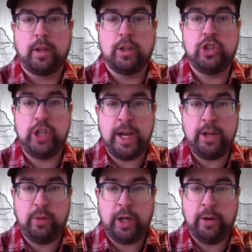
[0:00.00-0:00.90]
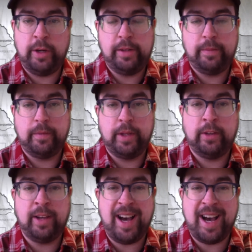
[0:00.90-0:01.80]
January is
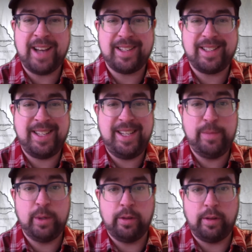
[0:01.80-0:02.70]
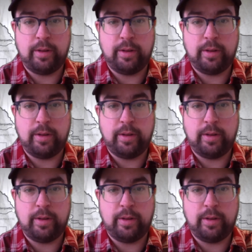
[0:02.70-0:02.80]
hot tea month,